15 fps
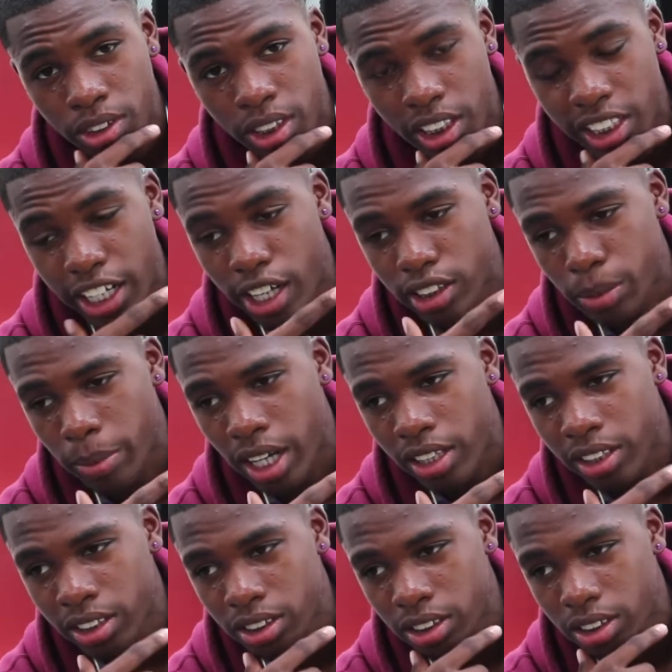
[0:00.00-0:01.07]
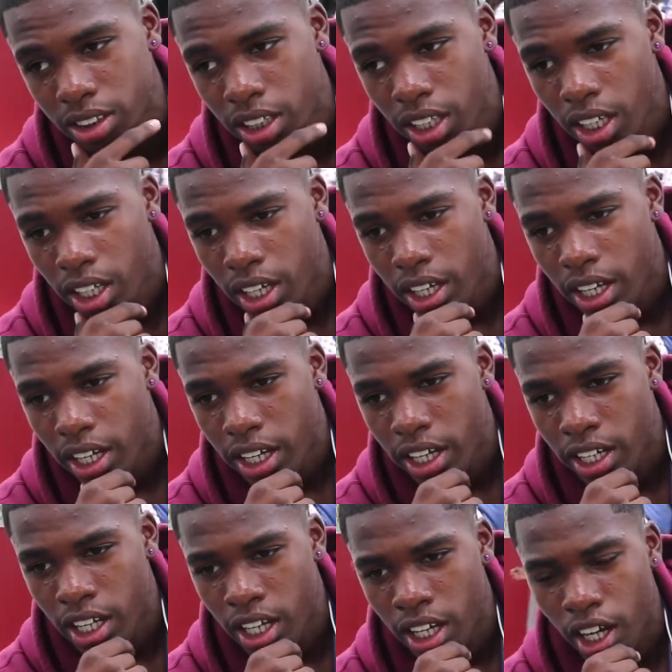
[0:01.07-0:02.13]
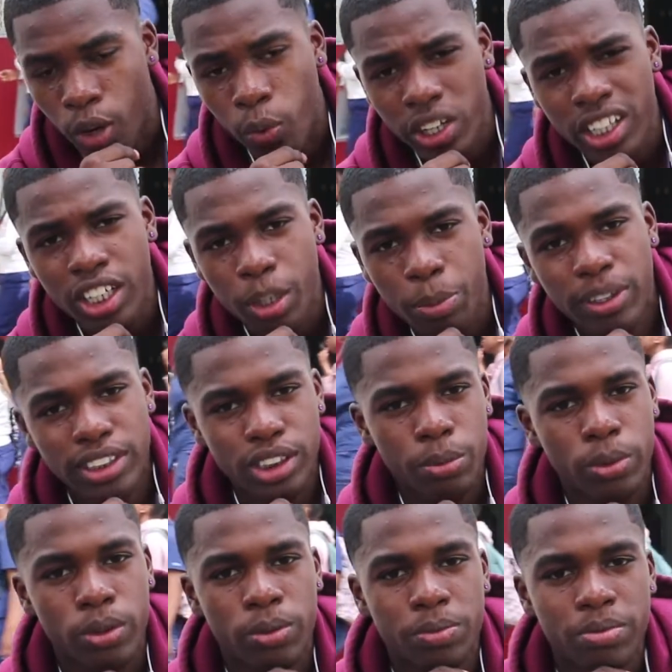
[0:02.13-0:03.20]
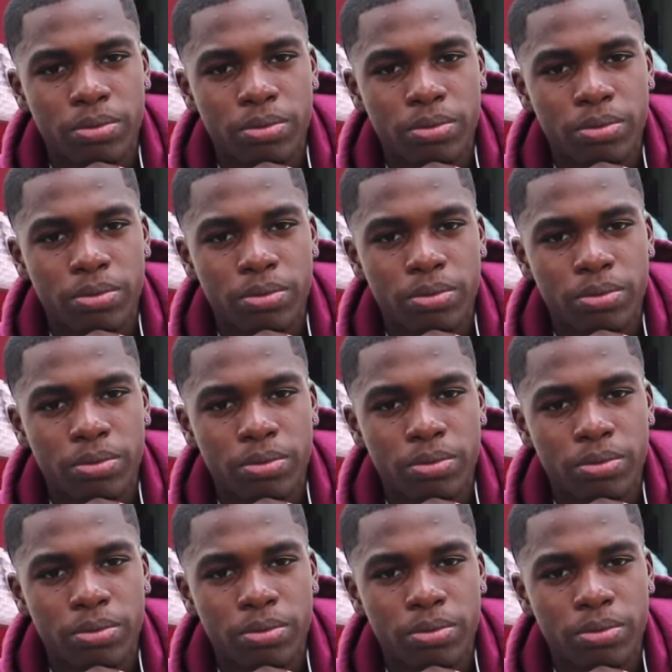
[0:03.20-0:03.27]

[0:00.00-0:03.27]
He cares about us, and uh, a really good principal.